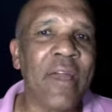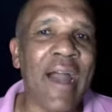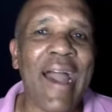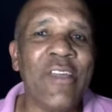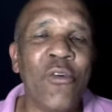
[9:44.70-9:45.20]

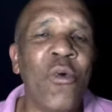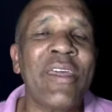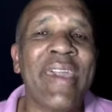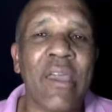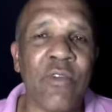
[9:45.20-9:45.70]
I don't want to
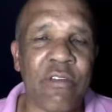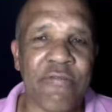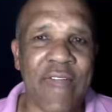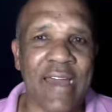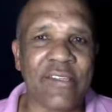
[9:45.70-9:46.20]
get rid of
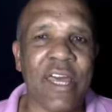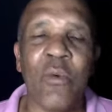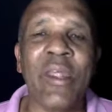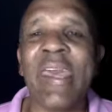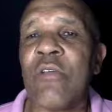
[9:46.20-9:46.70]
that. I don't
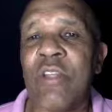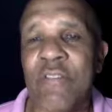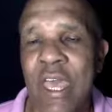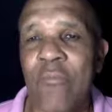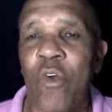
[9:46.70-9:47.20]
want to get rid of
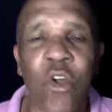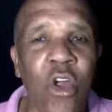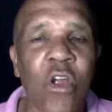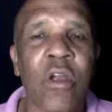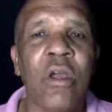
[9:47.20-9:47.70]
him or
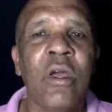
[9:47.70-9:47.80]
her.